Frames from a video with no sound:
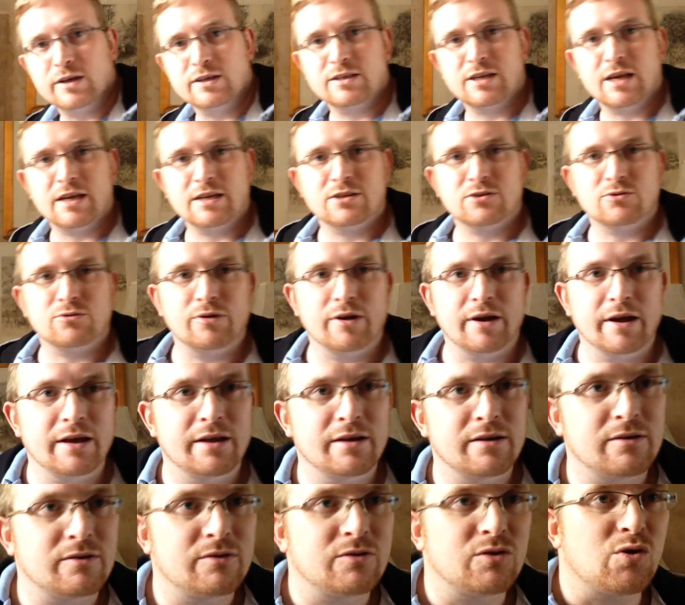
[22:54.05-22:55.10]
accessory.
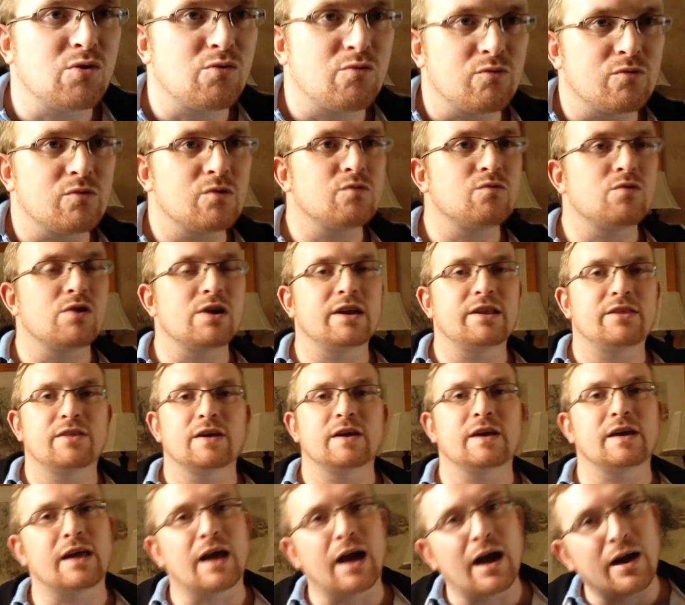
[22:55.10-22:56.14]
They're really
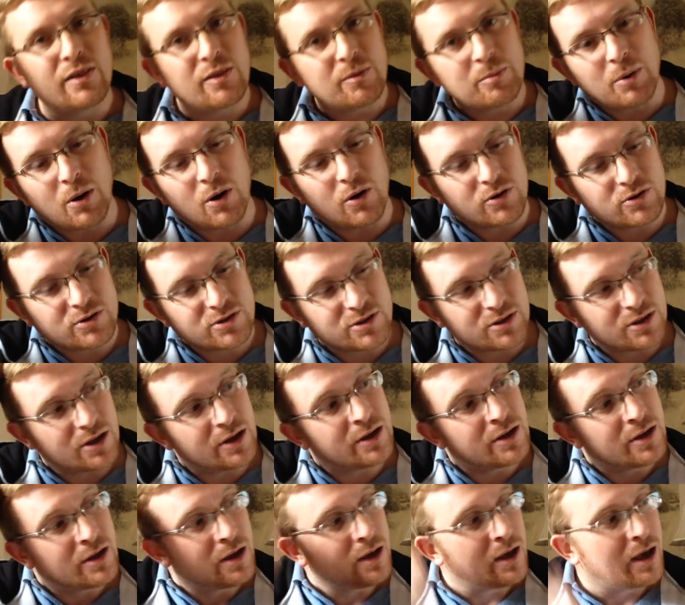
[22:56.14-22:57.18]
thinking out of the box,
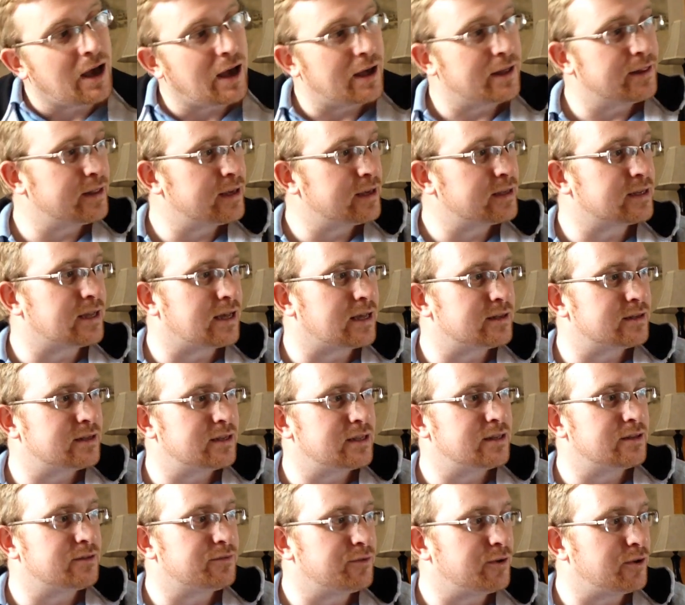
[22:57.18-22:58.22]
that I think down
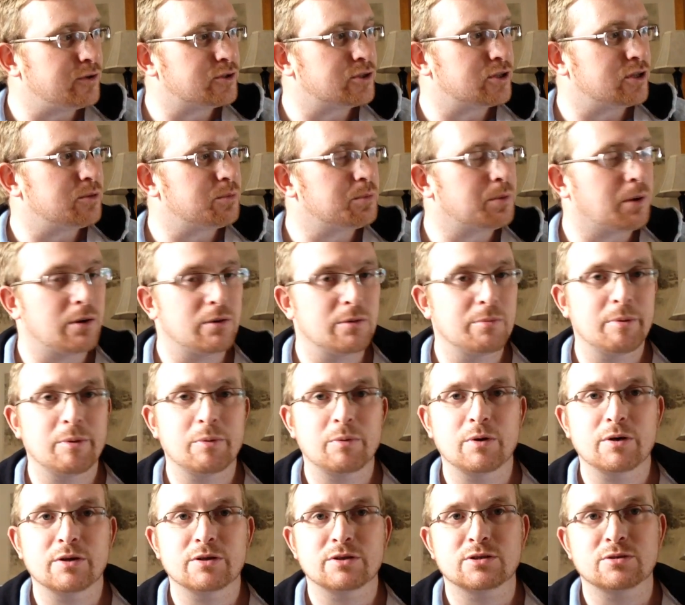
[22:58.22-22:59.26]
in the future they'll probably be
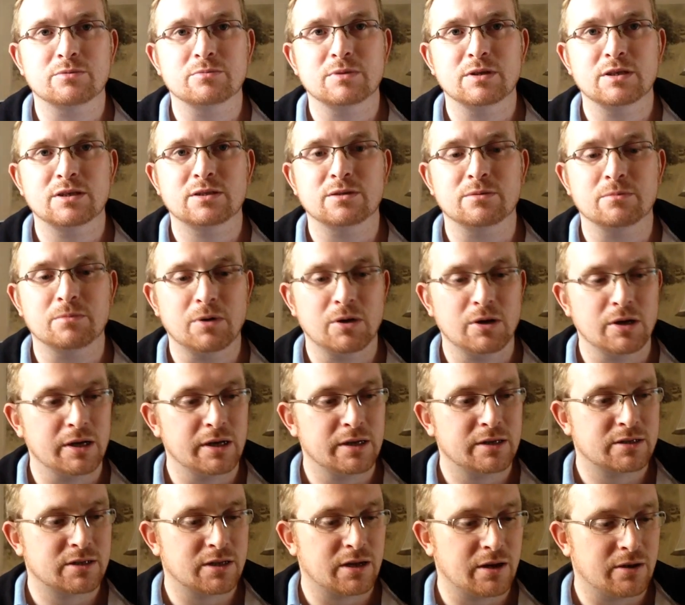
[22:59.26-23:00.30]
worth some decent money.
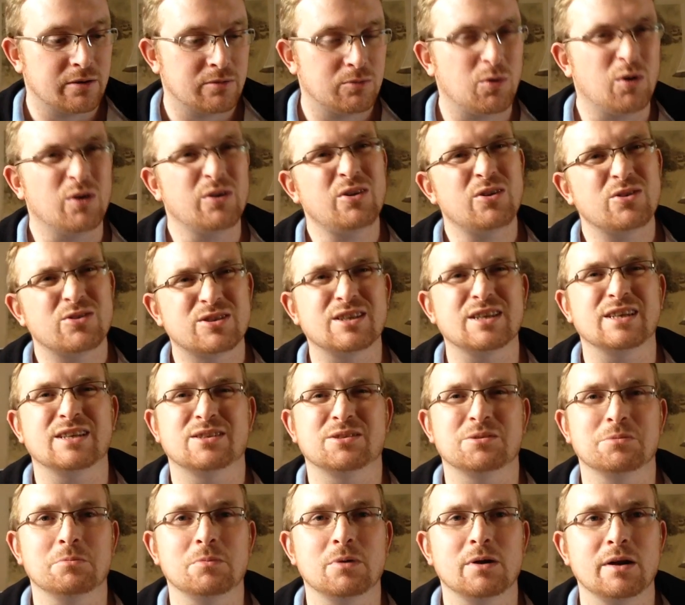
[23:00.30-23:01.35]
So, well, not
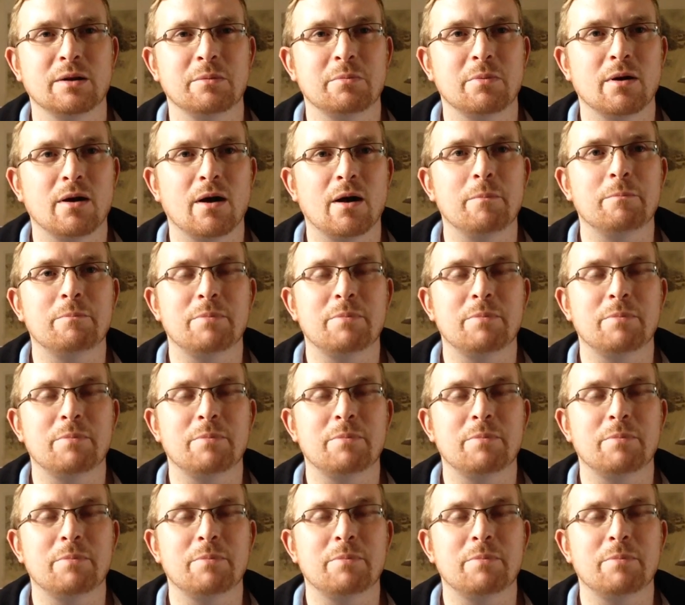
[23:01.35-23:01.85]
decent money, but a